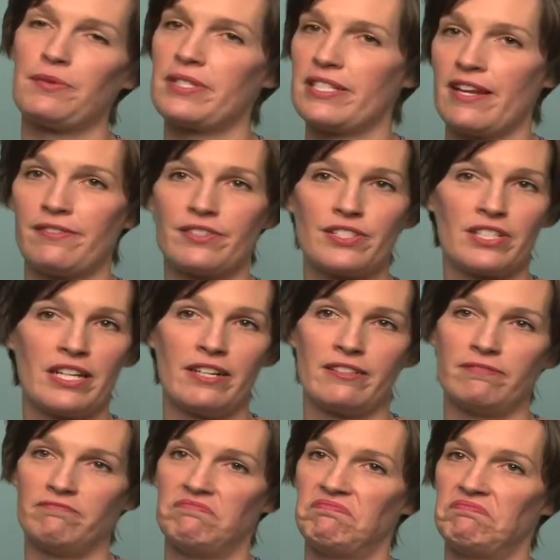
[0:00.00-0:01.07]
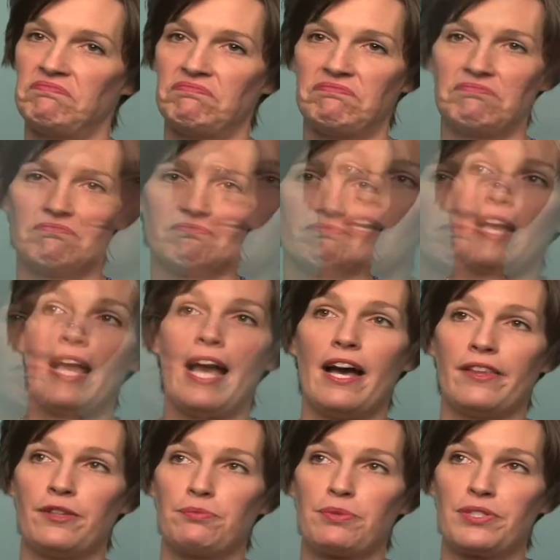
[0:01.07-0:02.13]
I was never scared. I
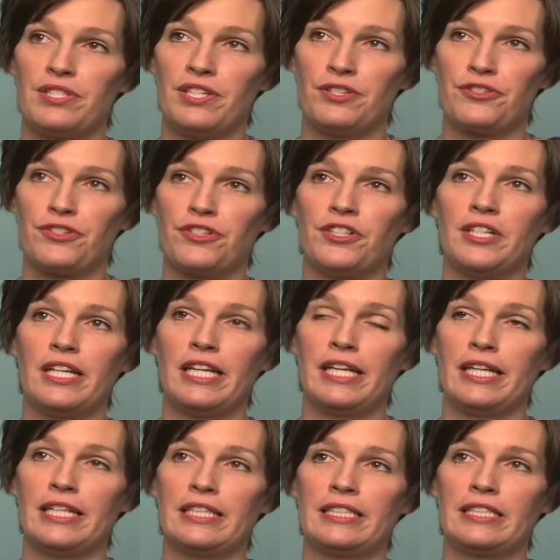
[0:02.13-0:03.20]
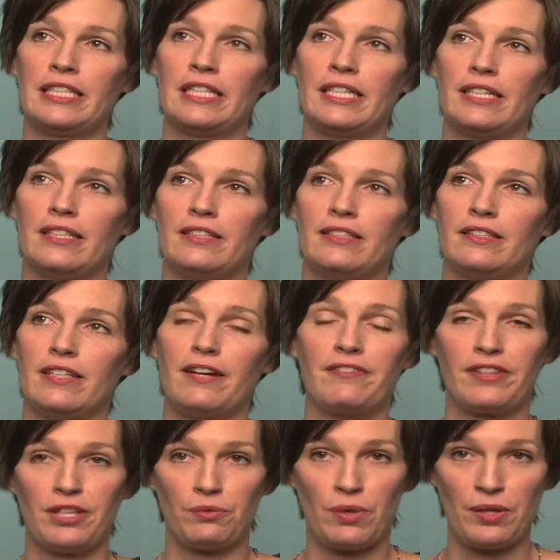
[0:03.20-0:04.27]
had the procedure and
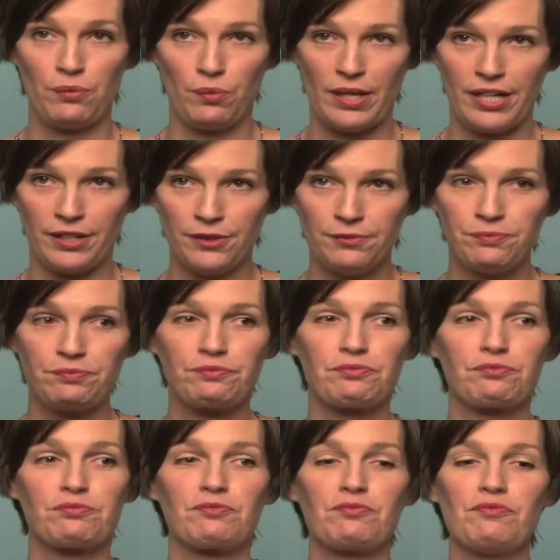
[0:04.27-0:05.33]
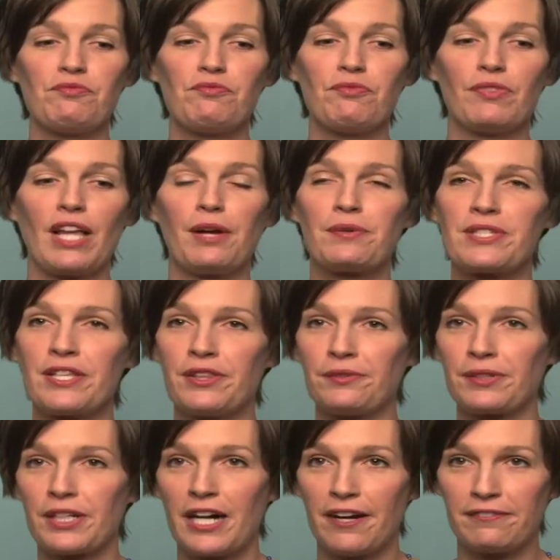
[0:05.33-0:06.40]
everything went well. I was
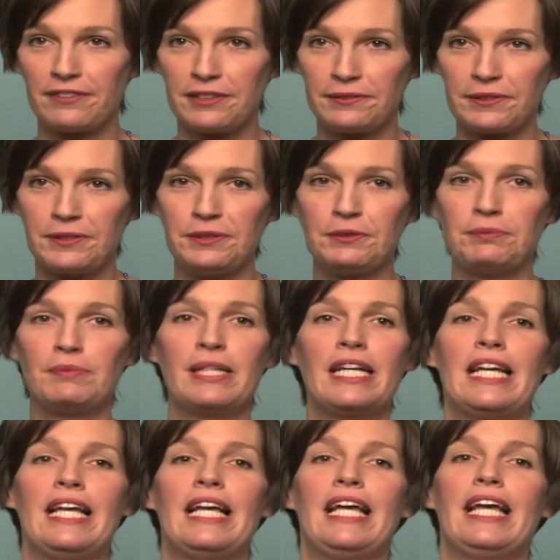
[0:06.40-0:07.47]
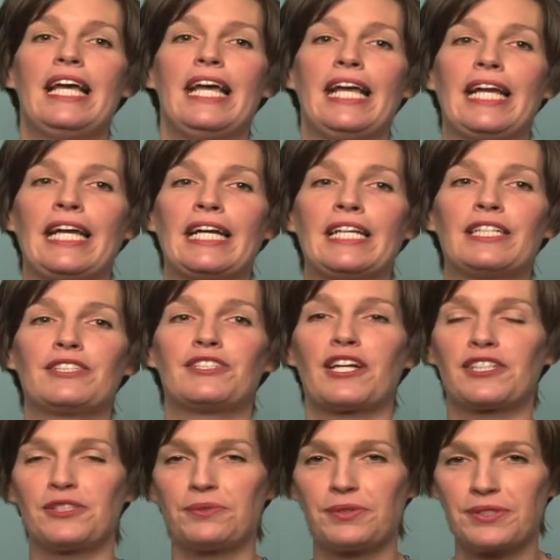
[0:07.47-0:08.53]
in the recovery room and
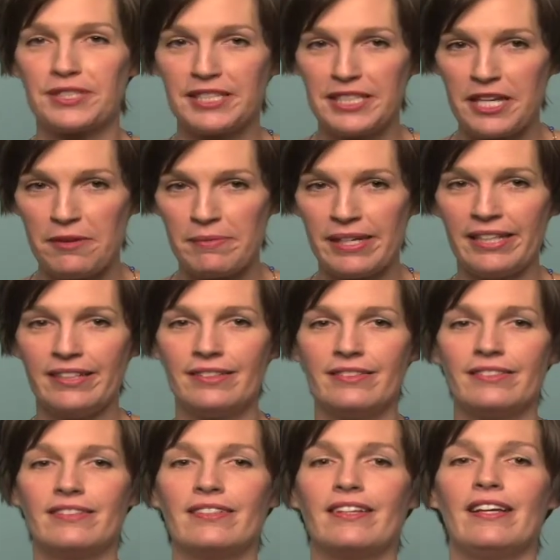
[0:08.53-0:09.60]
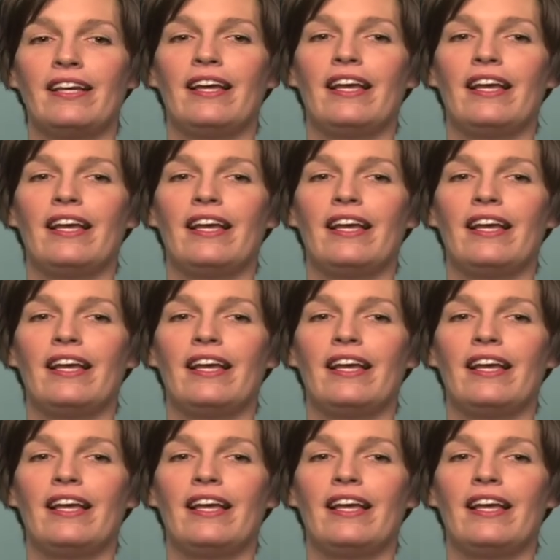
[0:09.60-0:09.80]
Dr. Wilson came in